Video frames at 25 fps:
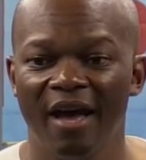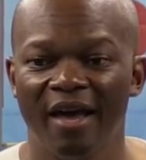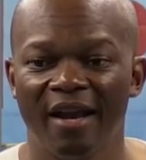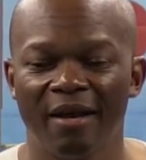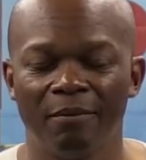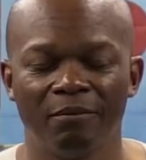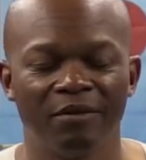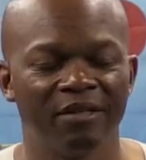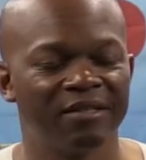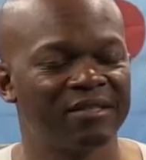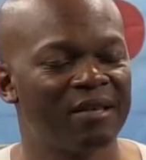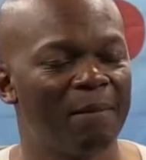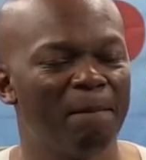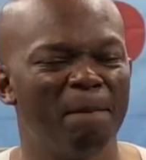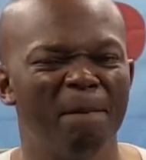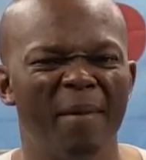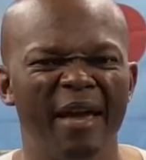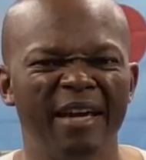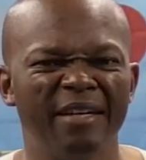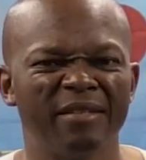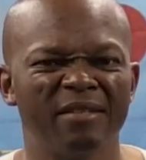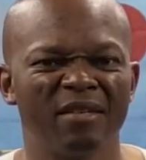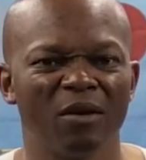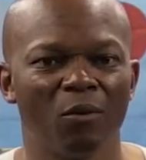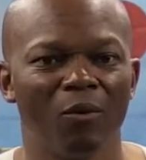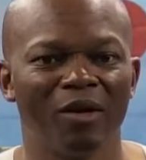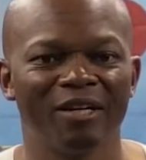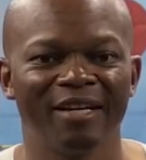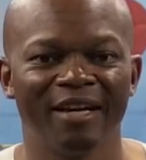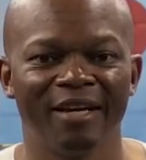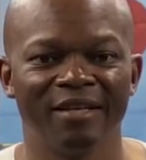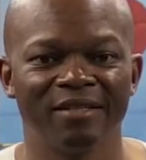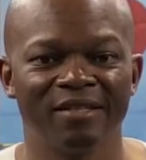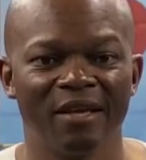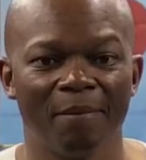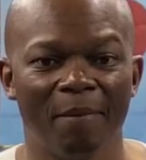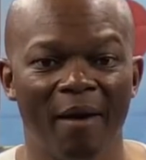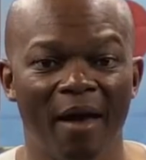And it's amazing what
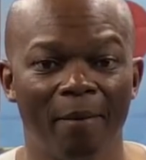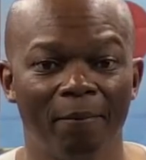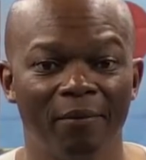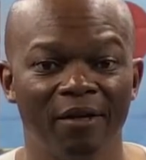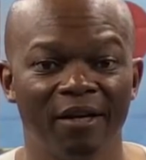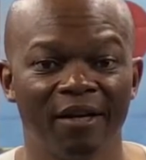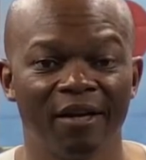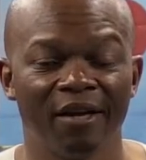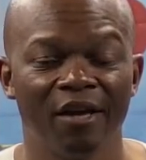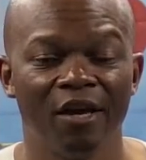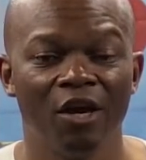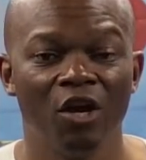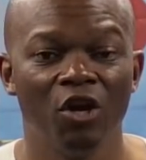ends up happening.